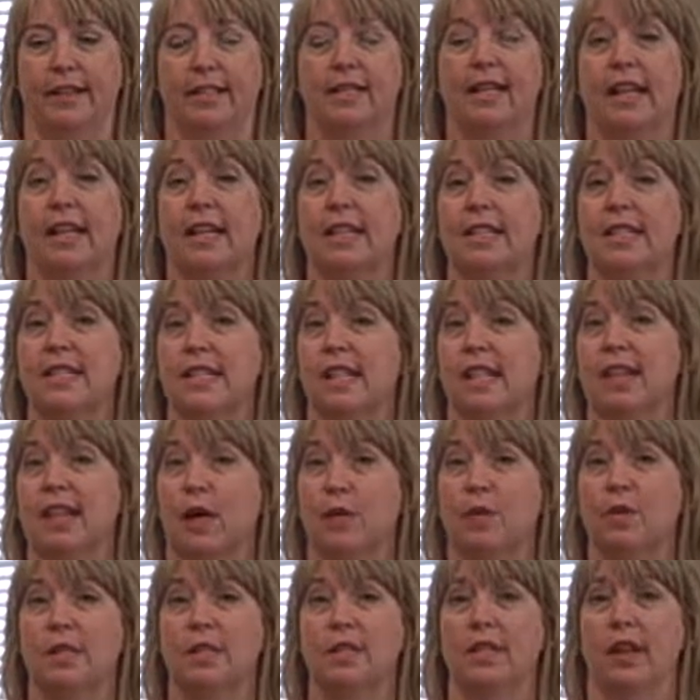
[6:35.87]
testing
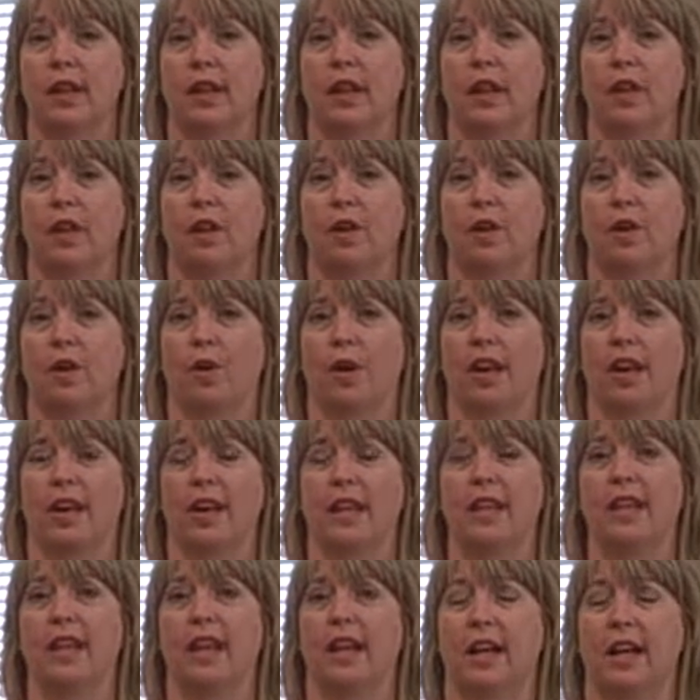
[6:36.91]
that was done, or
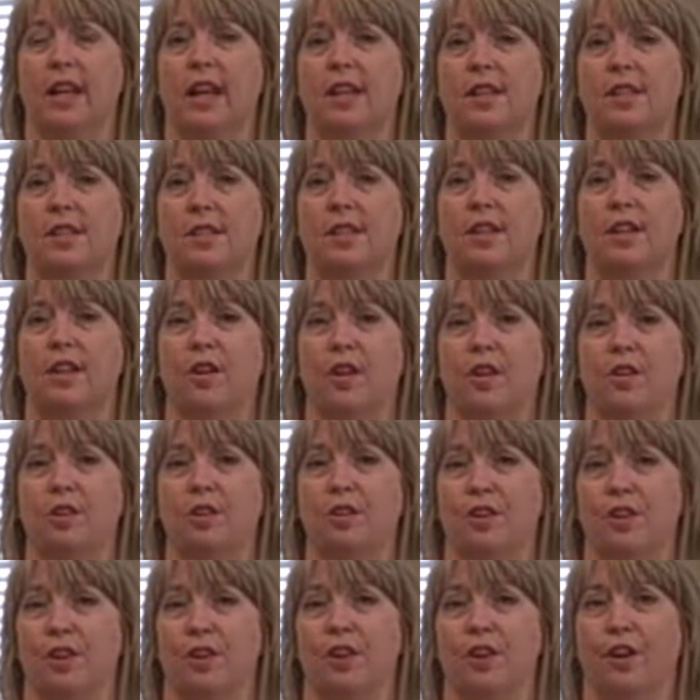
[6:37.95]
anything unnecessary
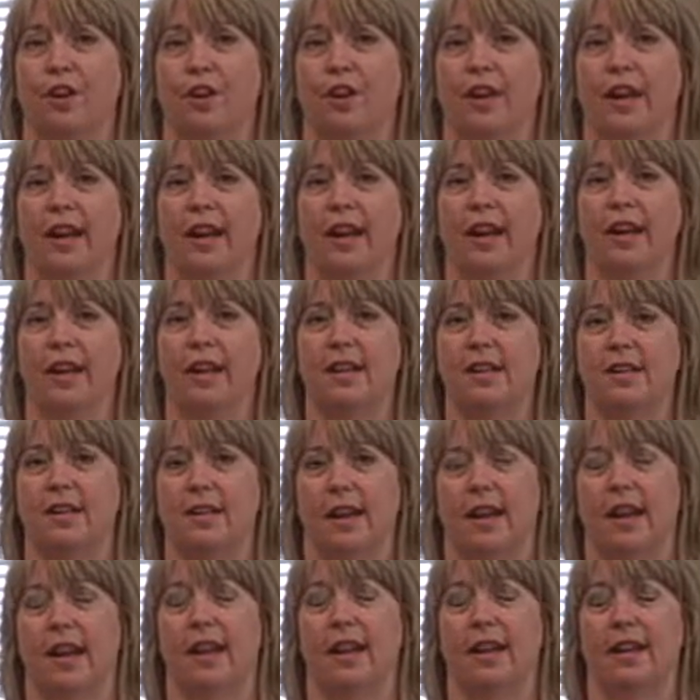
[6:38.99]
to her, and
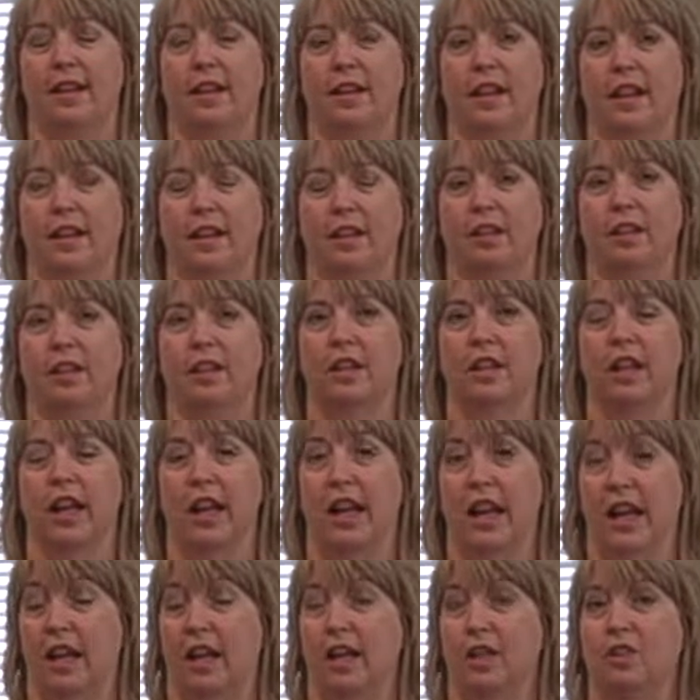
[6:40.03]
at a young
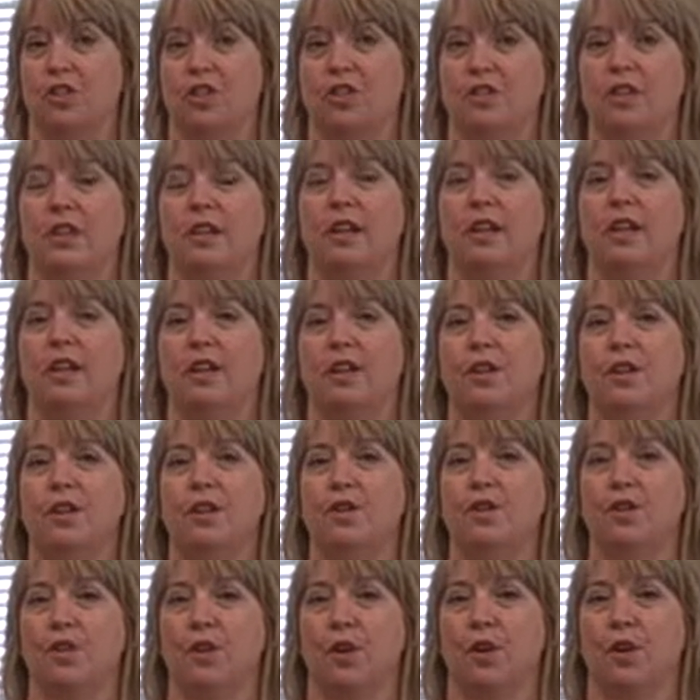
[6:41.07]
age.
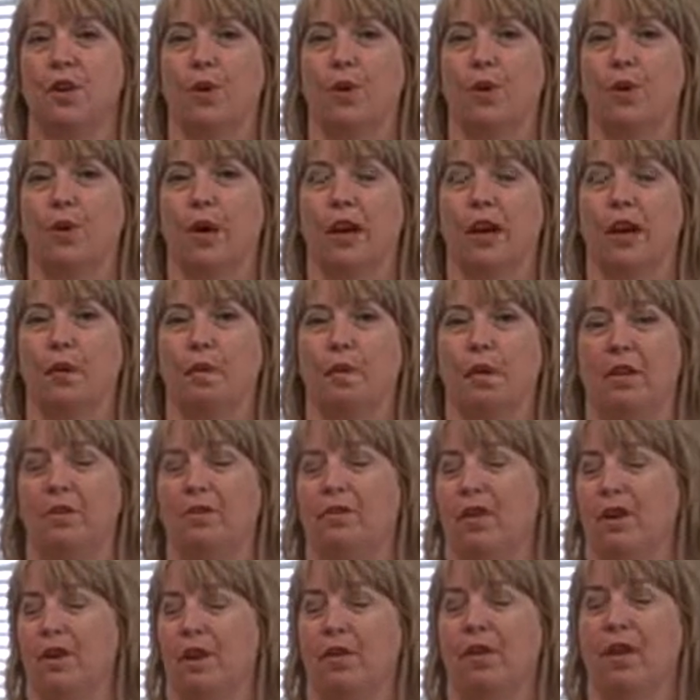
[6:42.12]
So I'm
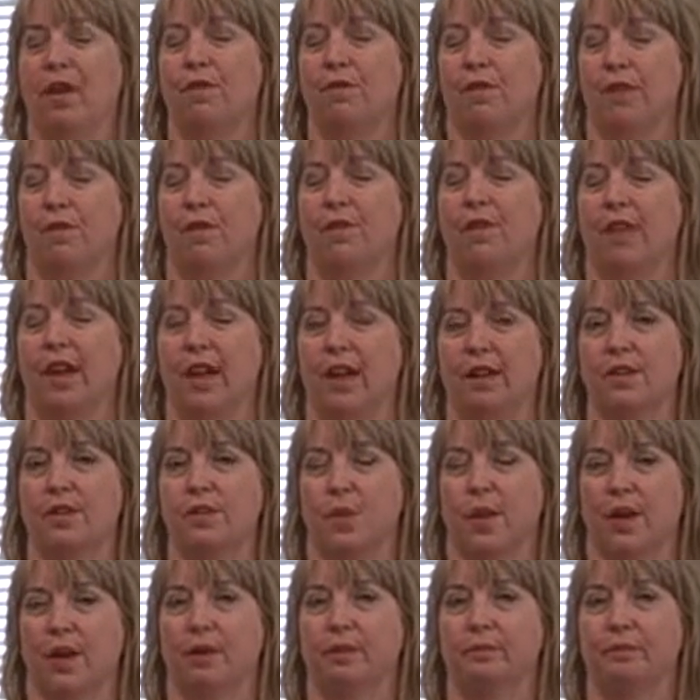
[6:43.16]
very grateful for that as
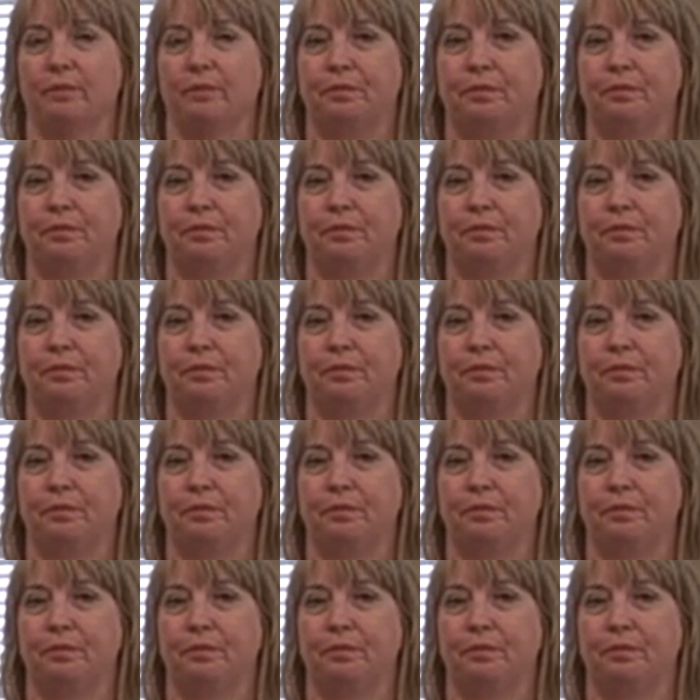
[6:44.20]
well.